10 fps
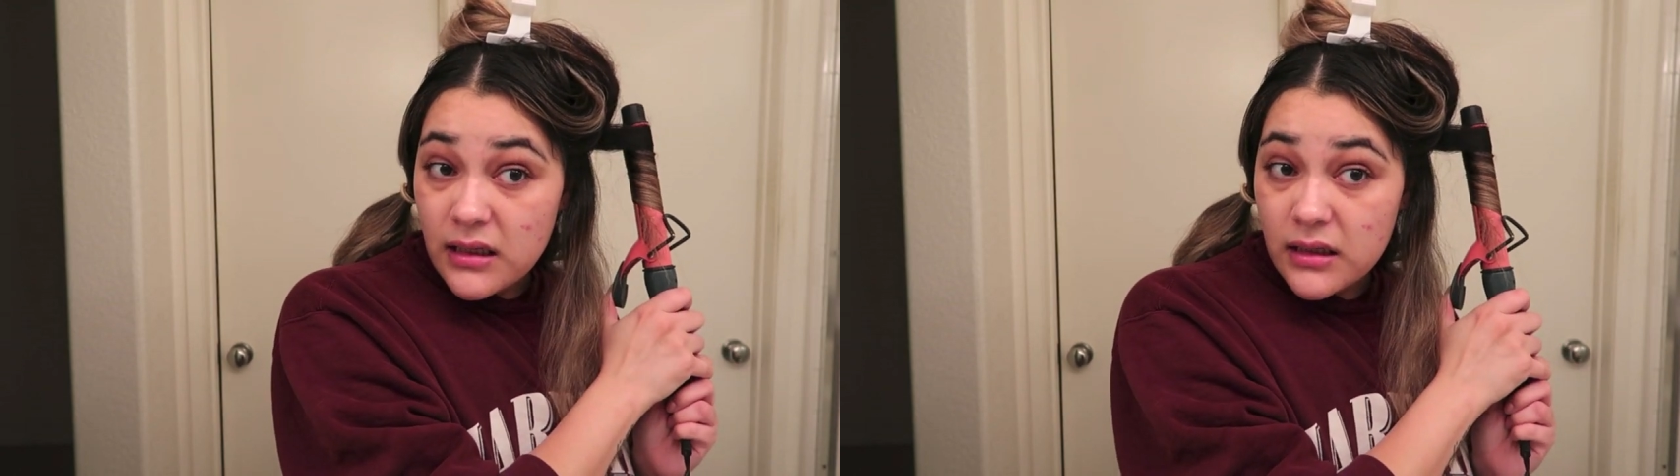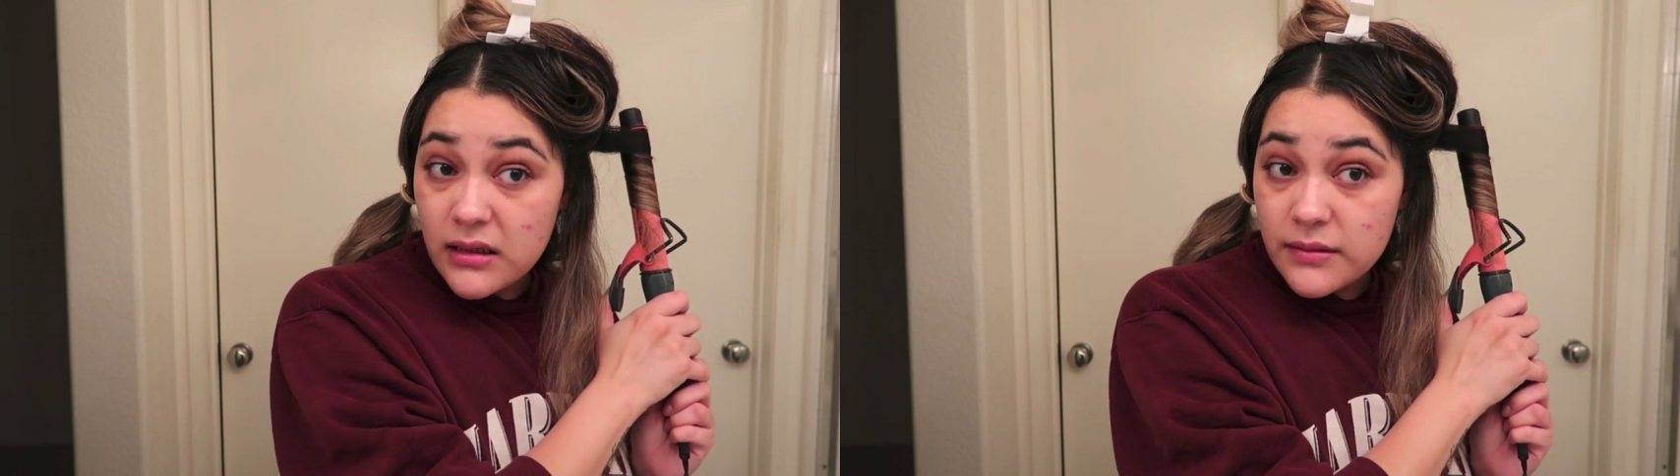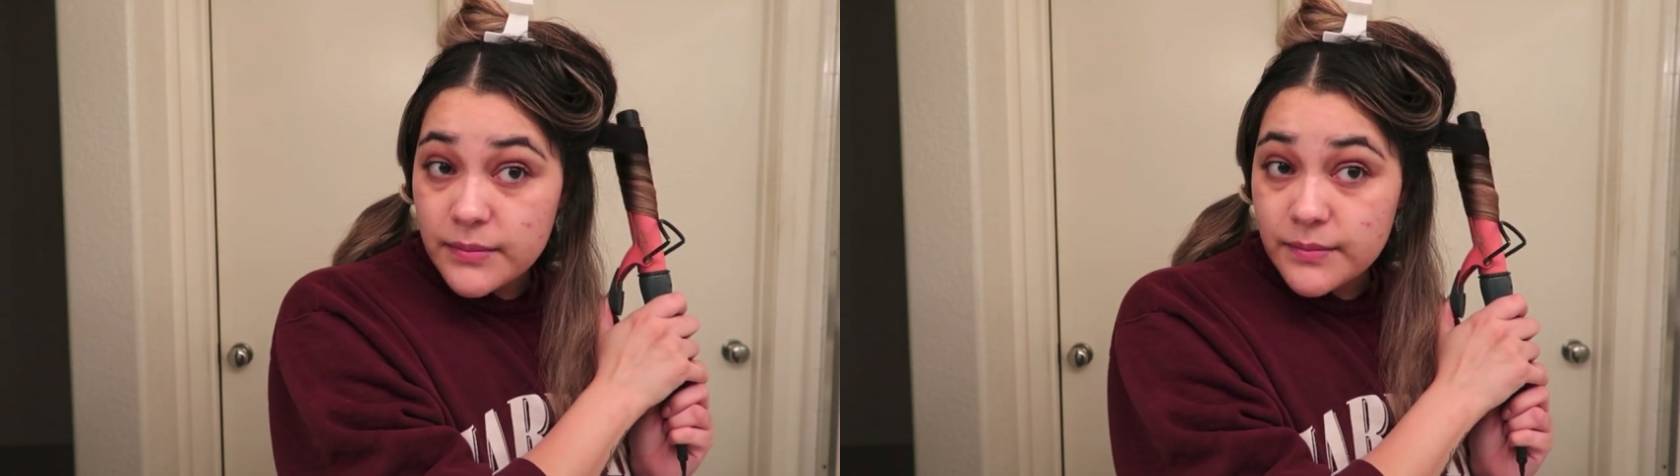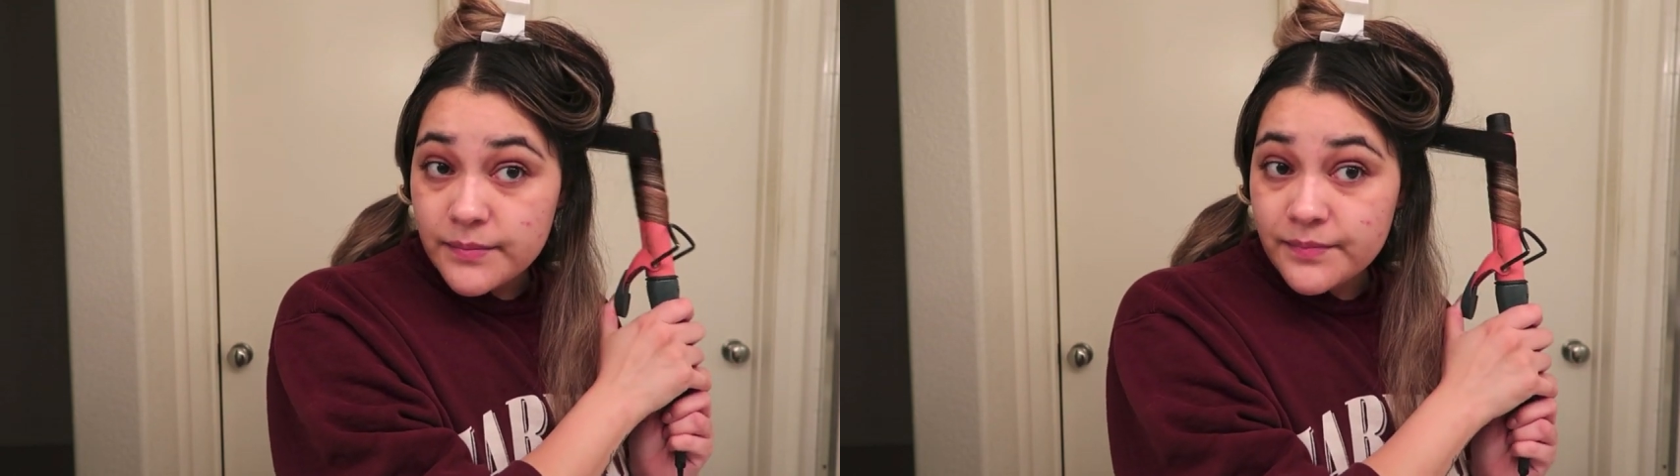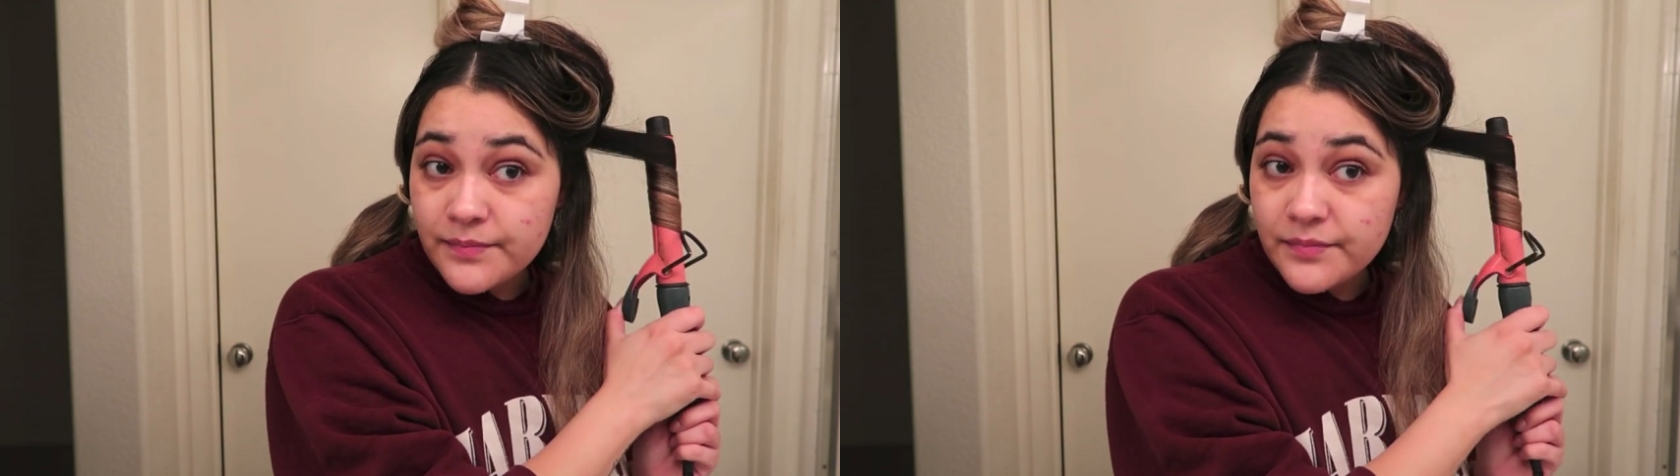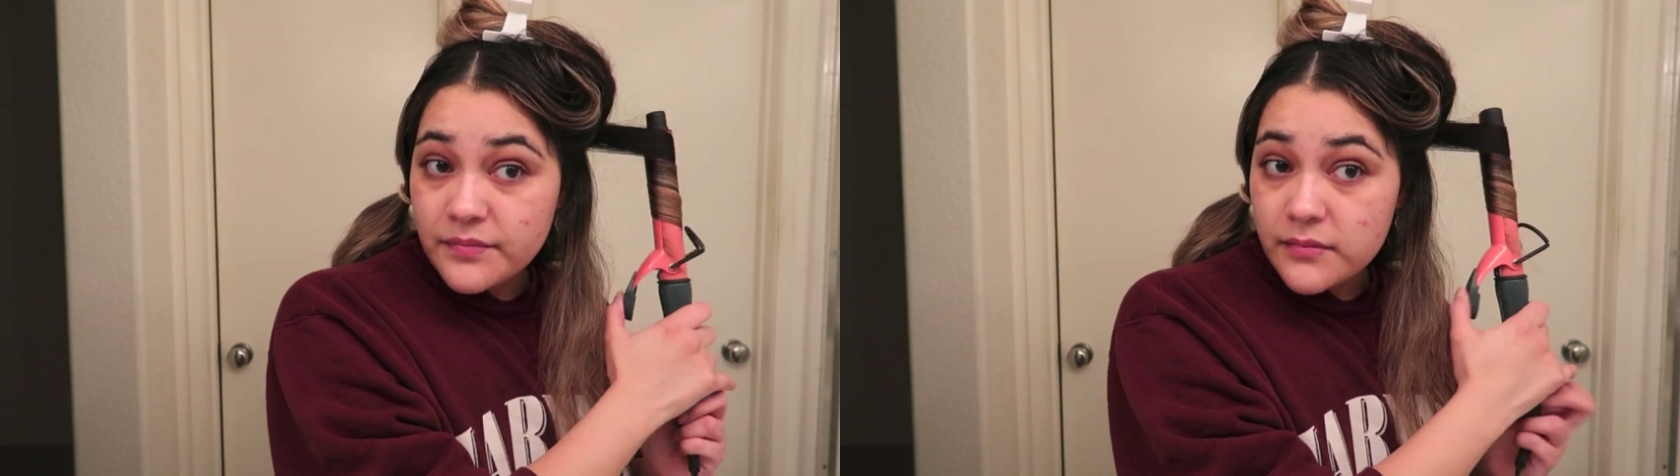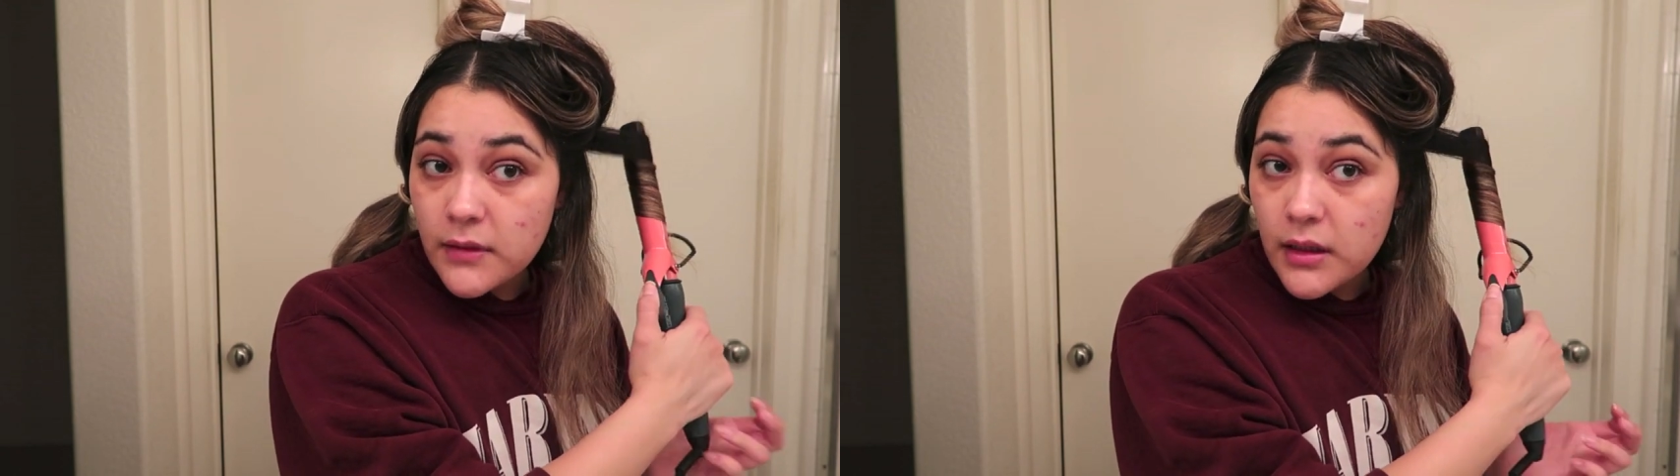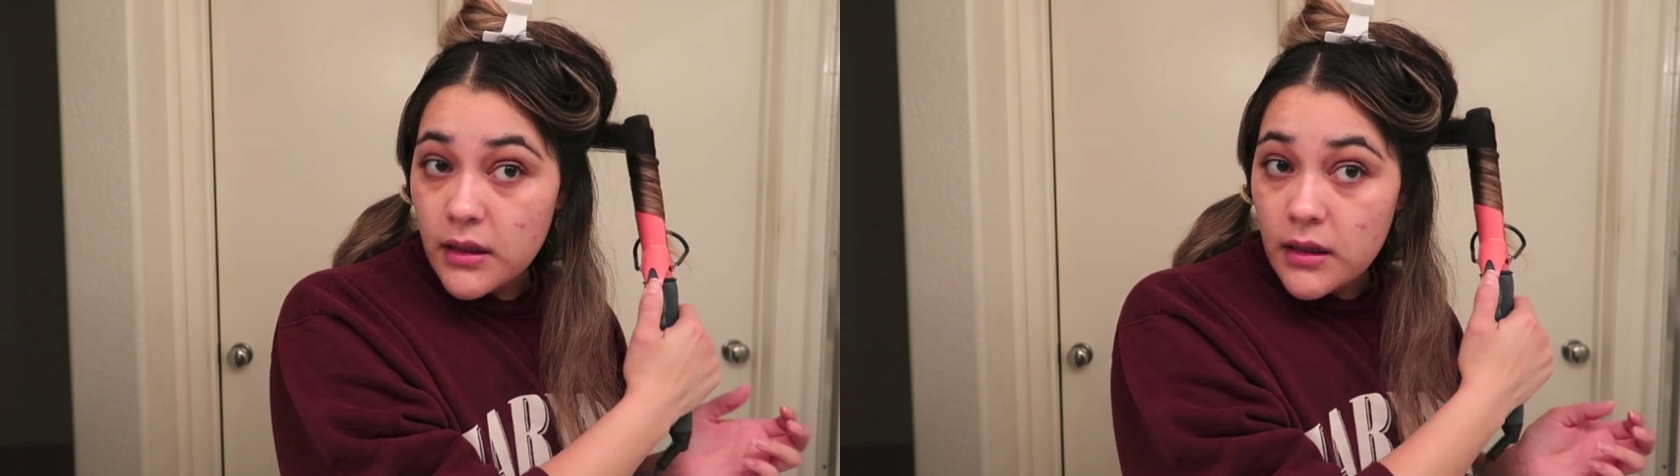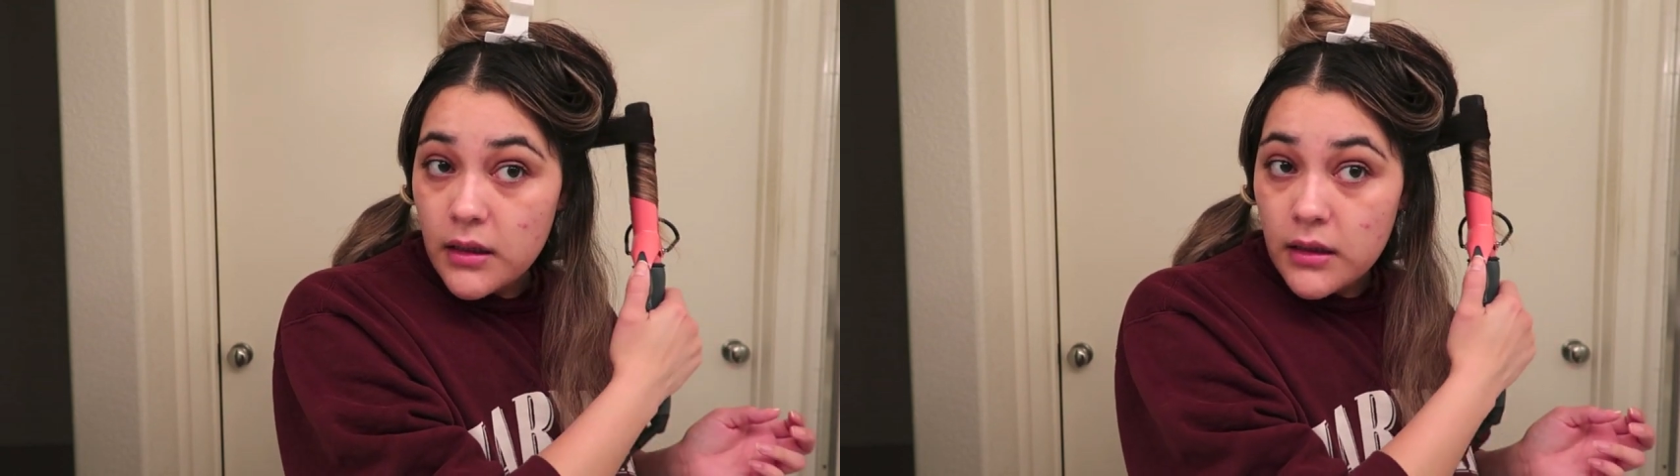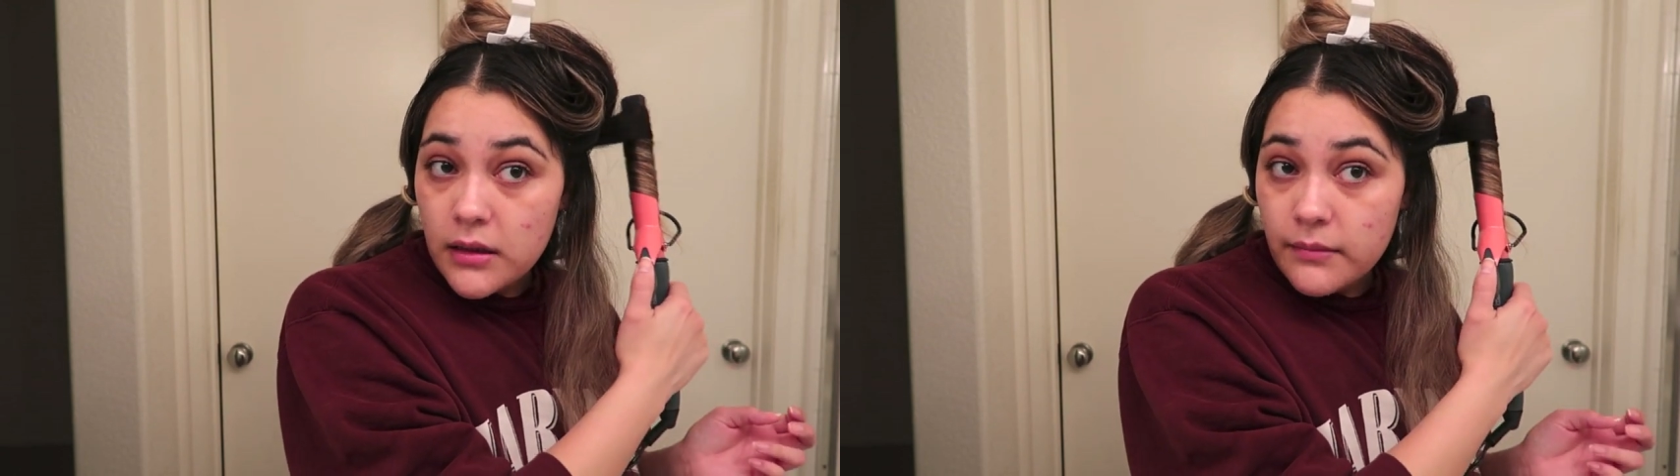Um,
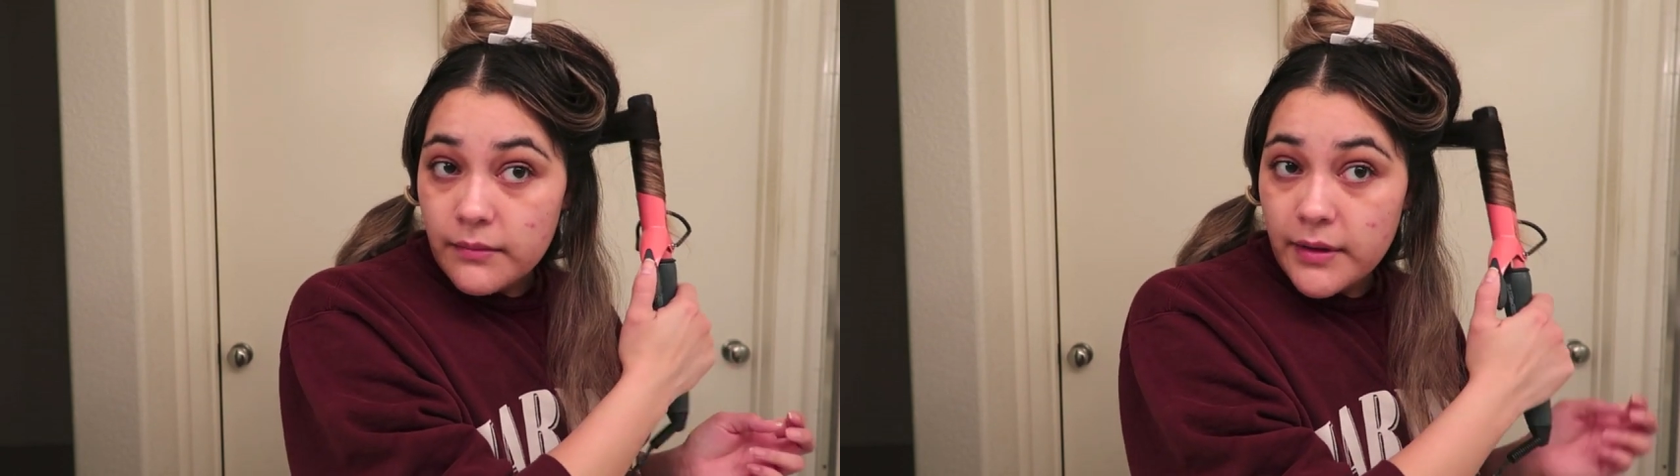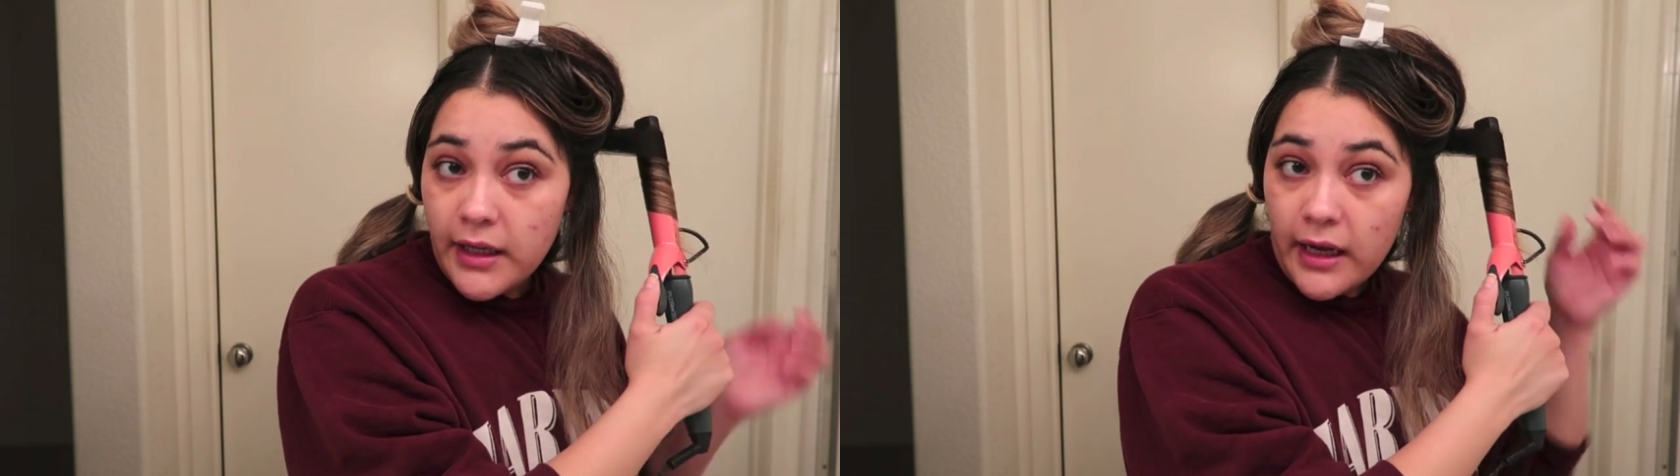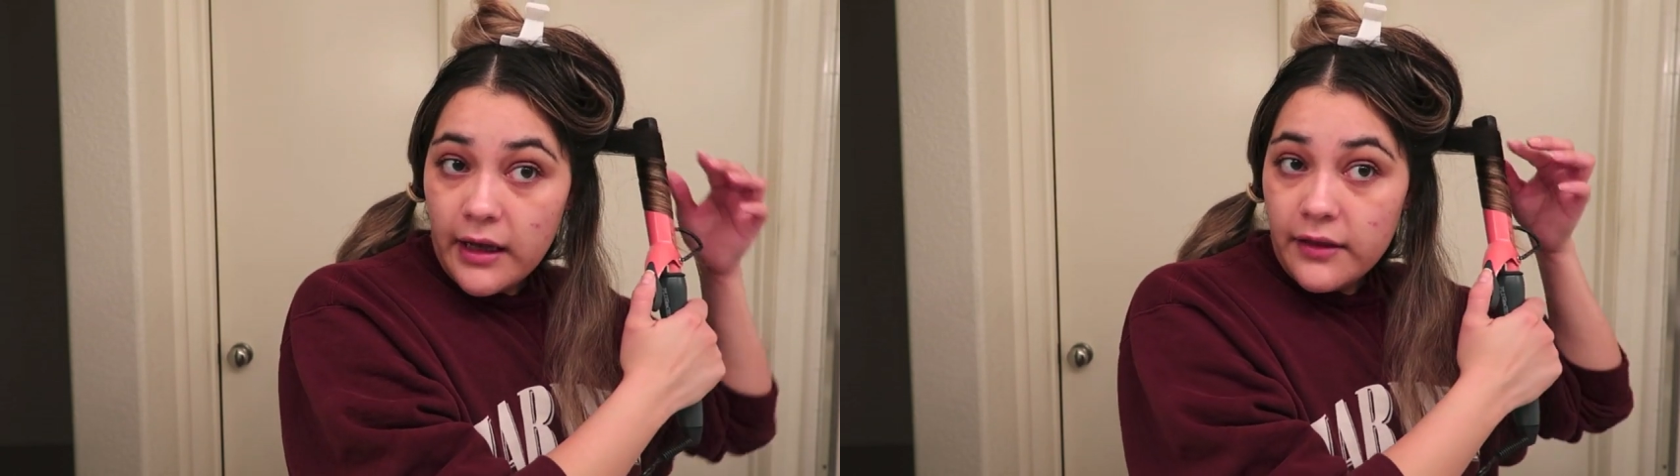but yeah,